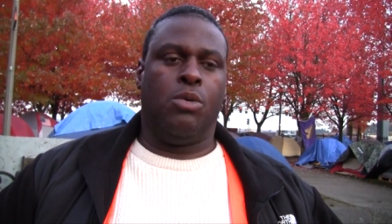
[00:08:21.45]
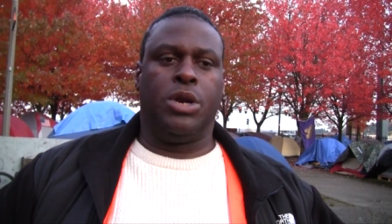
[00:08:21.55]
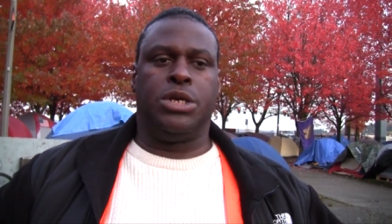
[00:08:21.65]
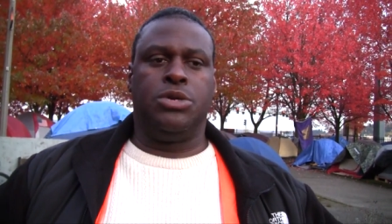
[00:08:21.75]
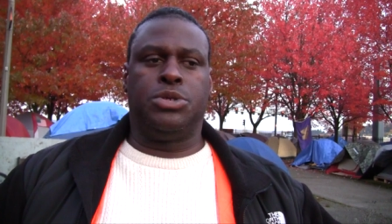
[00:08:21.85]

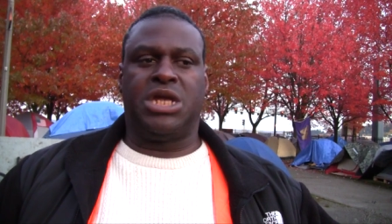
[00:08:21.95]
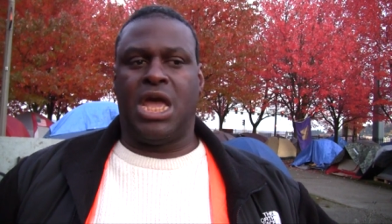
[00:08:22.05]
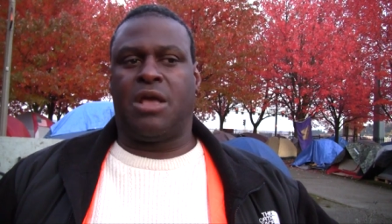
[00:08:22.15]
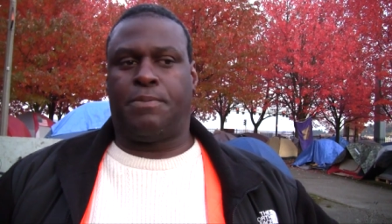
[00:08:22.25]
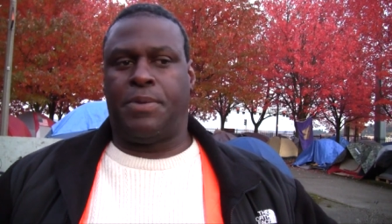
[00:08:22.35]
when you
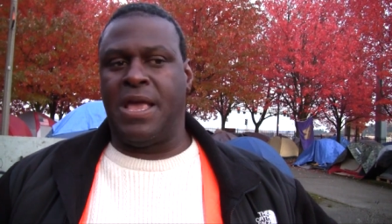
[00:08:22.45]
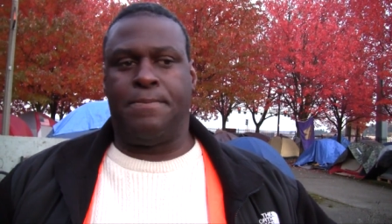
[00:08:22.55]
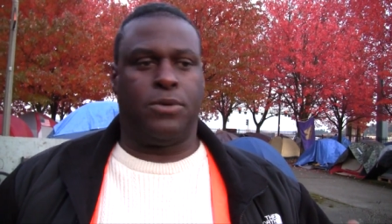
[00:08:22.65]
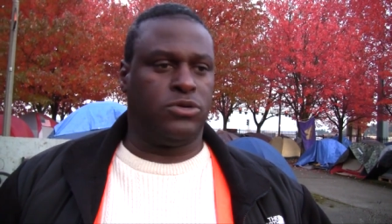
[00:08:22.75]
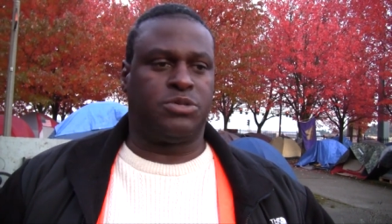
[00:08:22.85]
take
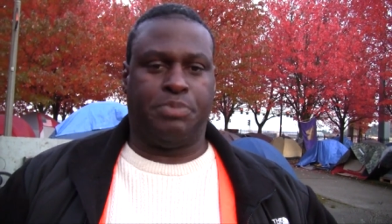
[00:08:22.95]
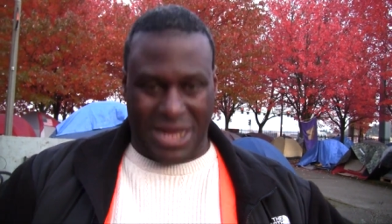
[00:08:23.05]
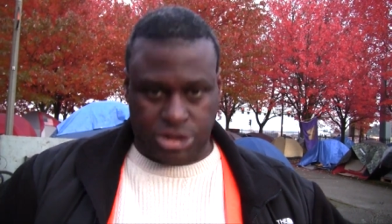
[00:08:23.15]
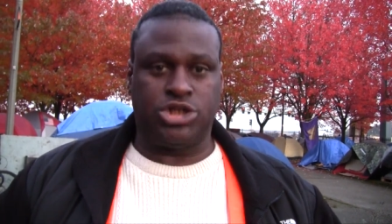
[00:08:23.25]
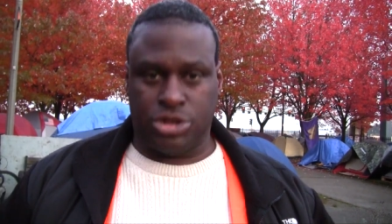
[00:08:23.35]
people's
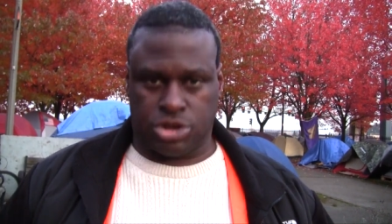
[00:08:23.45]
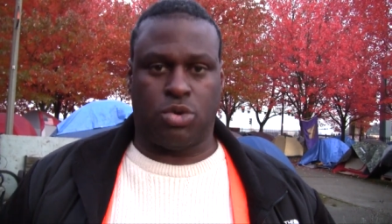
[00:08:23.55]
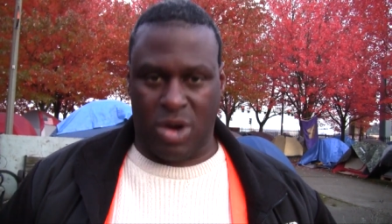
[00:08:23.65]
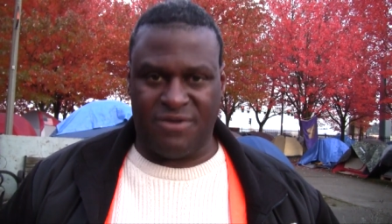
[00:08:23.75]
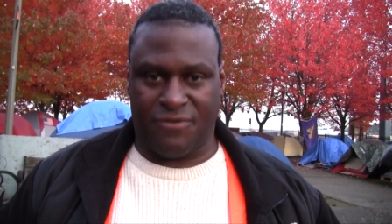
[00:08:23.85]
pensions
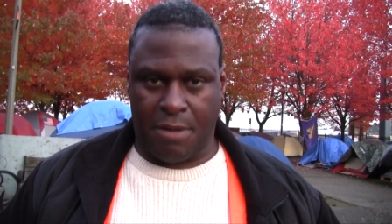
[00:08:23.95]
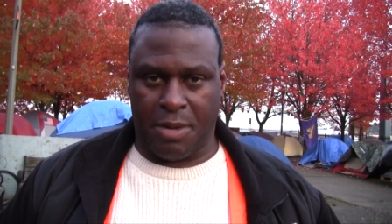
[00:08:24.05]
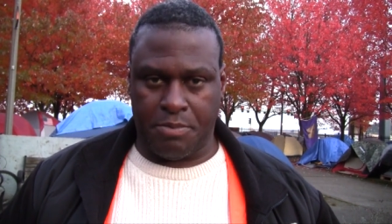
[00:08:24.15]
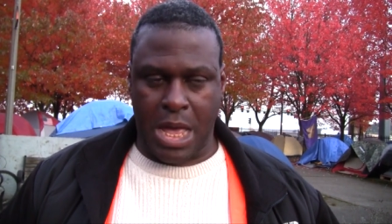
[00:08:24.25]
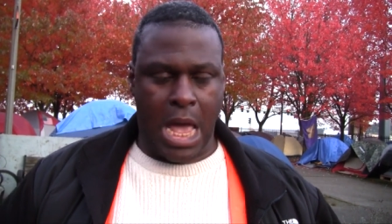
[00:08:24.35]
away from
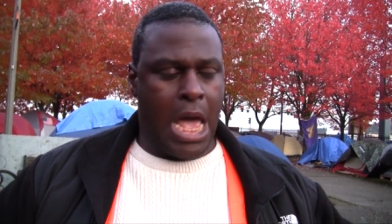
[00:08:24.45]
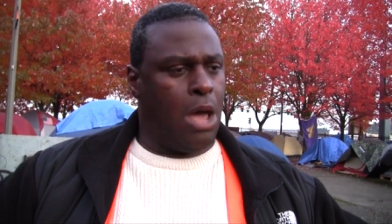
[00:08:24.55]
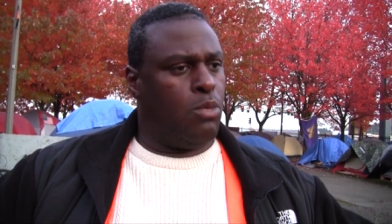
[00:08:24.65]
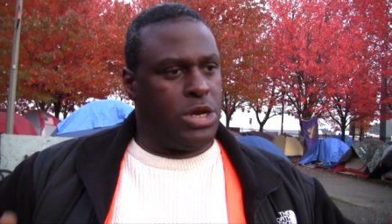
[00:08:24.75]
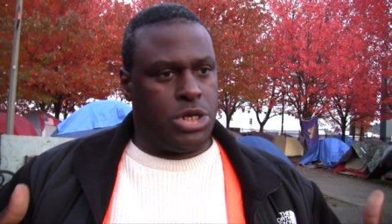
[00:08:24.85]
them,
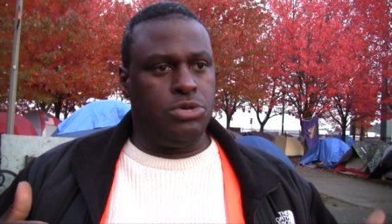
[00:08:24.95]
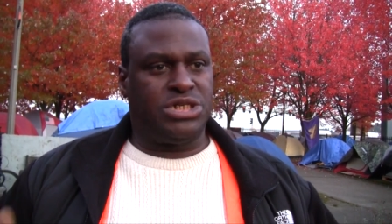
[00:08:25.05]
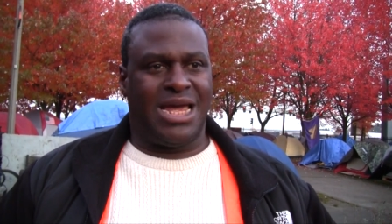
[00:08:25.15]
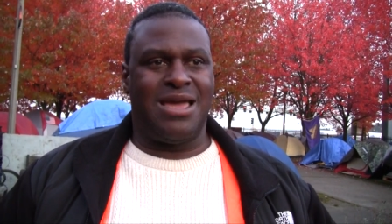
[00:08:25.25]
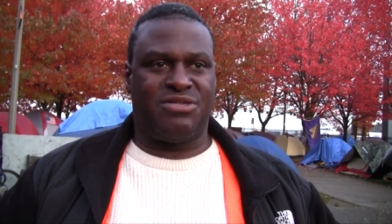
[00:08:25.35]
when you
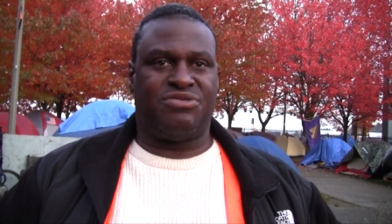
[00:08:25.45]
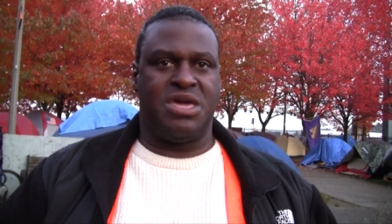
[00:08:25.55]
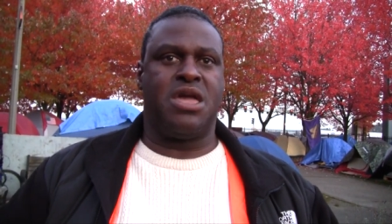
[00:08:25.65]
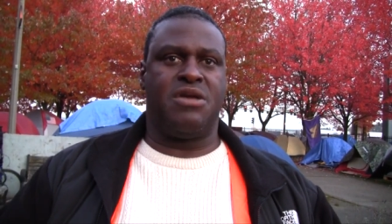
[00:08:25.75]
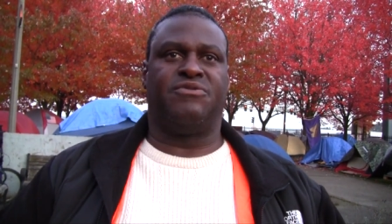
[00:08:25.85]
take
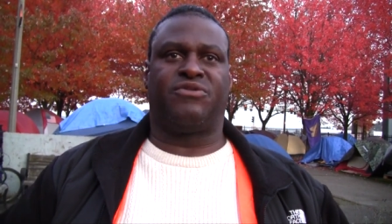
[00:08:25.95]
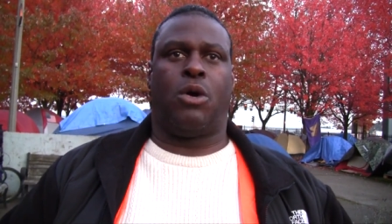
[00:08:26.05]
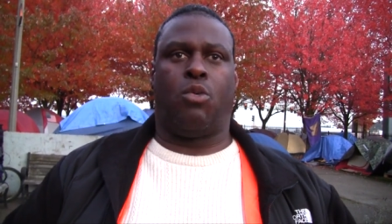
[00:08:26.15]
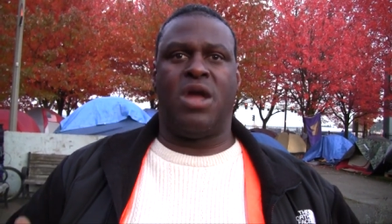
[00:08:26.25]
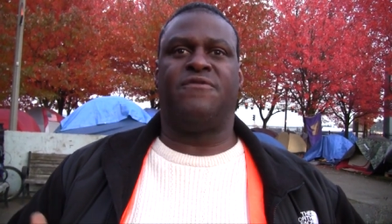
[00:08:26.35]
things
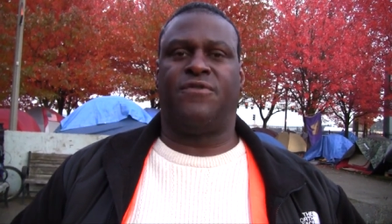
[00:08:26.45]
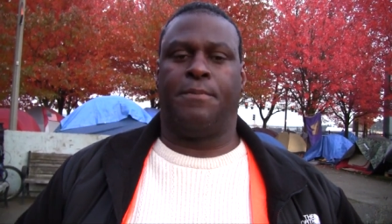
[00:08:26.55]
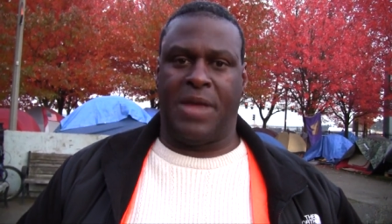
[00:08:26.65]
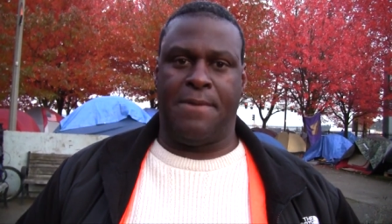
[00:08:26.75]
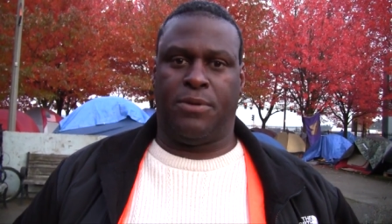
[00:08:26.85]
away
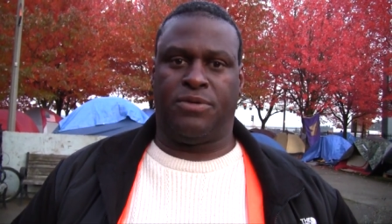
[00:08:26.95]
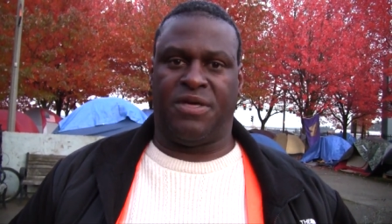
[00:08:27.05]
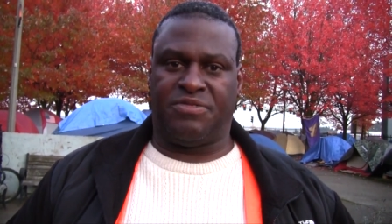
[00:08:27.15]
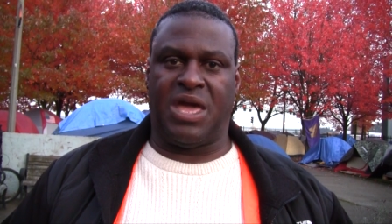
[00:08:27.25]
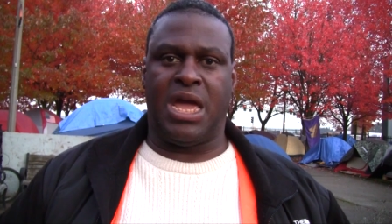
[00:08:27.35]
from people
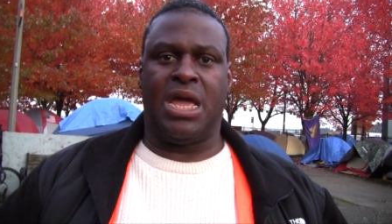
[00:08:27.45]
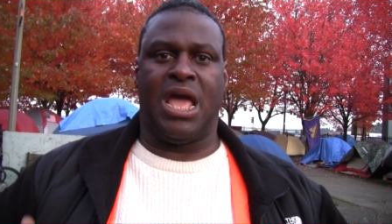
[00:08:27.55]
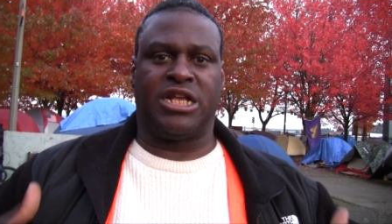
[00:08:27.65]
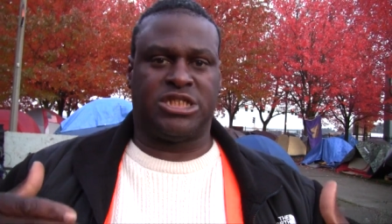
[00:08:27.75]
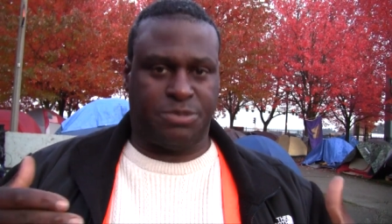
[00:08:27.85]
that they
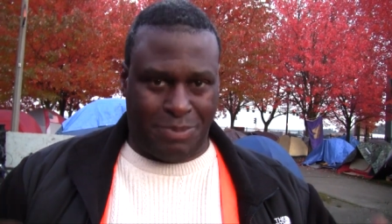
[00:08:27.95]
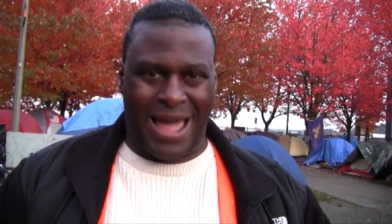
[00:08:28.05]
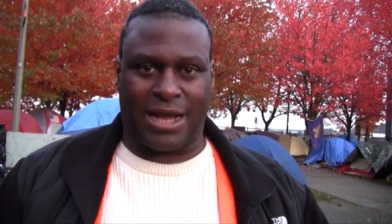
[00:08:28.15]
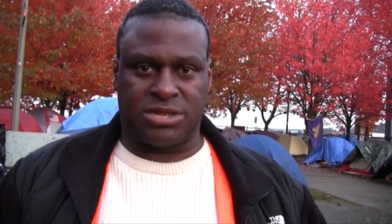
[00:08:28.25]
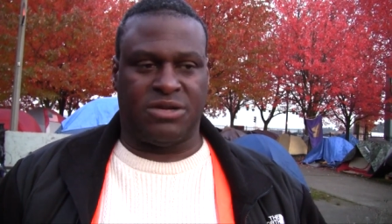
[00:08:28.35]

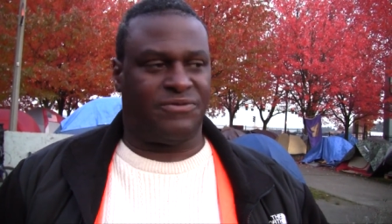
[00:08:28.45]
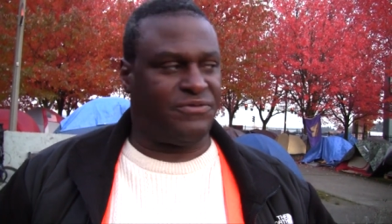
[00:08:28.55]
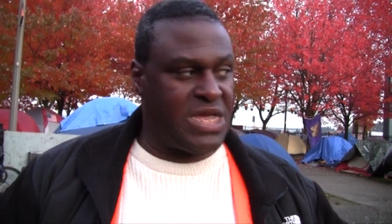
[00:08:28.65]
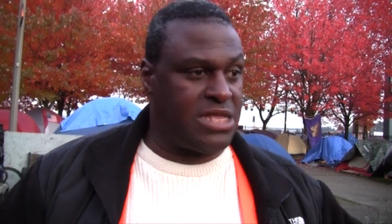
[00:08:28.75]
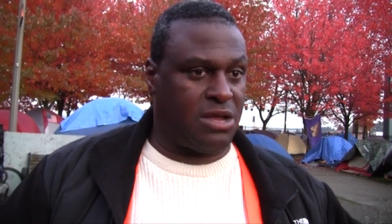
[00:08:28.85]
expect to
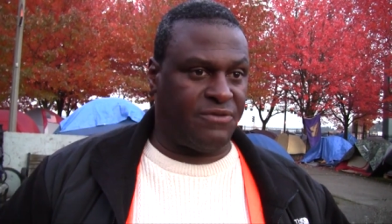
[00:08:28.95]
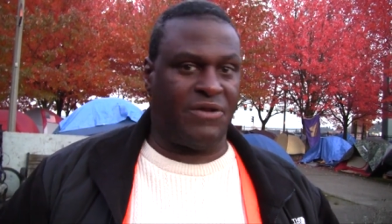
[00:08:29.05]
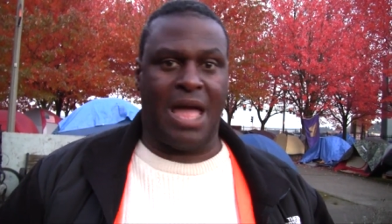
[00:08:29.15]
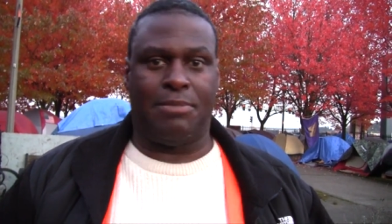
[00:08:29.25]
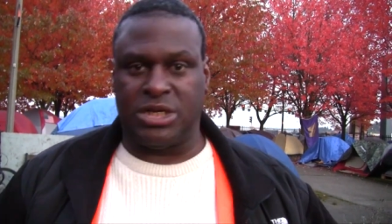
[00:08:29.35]
feed their
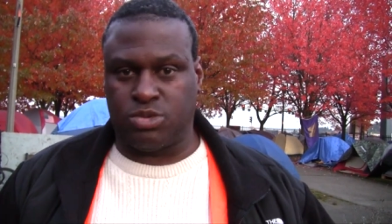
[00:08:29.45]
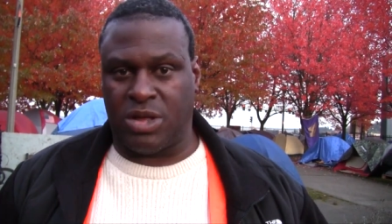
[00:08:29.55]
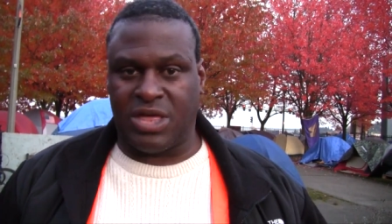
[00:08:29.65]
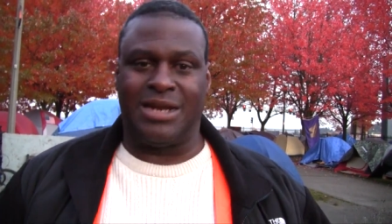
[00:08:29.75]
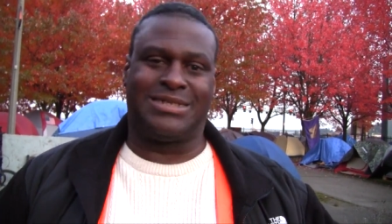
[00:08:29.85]
families
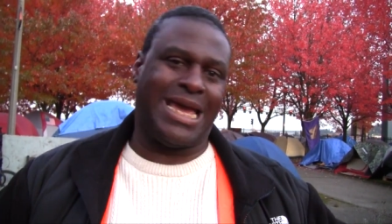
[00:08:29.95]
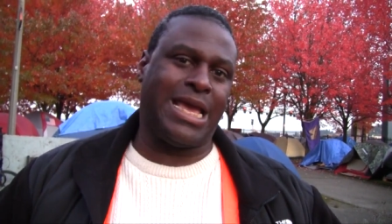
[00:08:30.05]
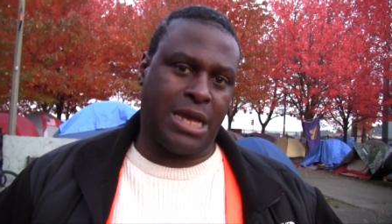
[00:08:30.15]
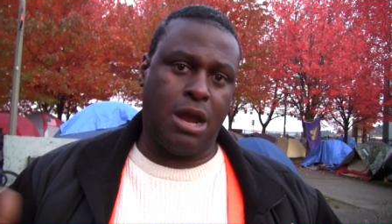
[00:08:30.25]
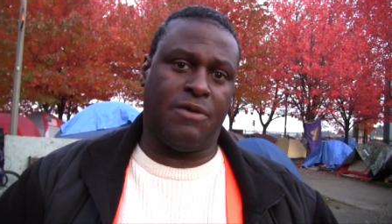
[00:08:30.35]
with and
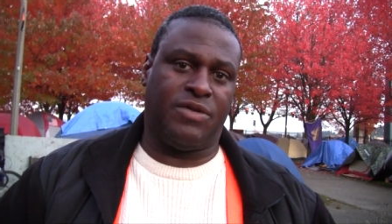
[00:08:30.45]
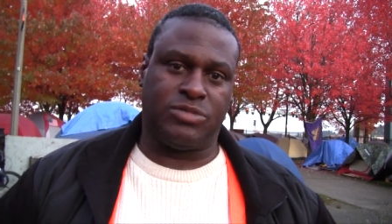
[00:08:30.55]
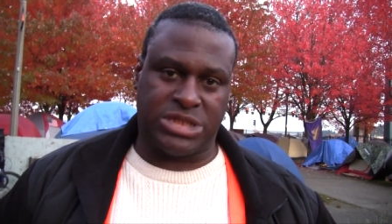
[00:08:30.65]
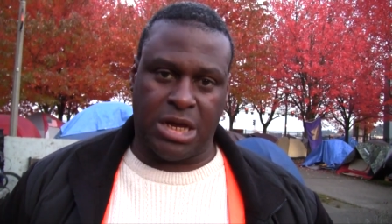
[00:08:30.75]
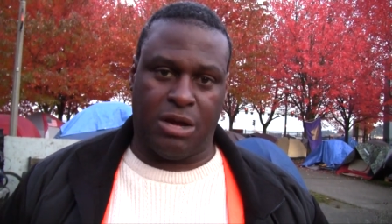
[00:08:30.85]
take care of
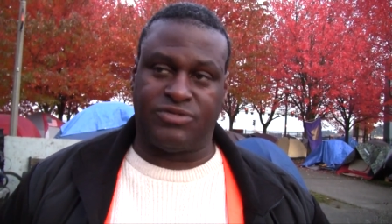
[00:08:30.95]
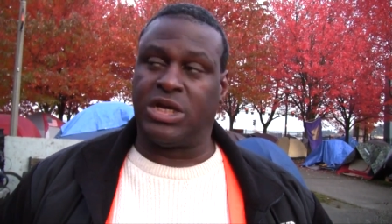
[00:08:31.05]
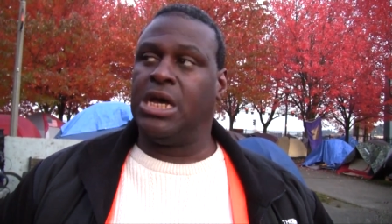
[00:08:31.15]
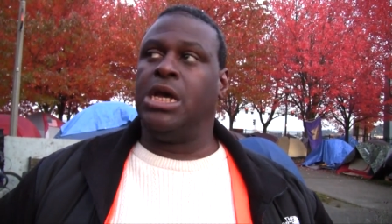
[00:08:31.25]
themselves,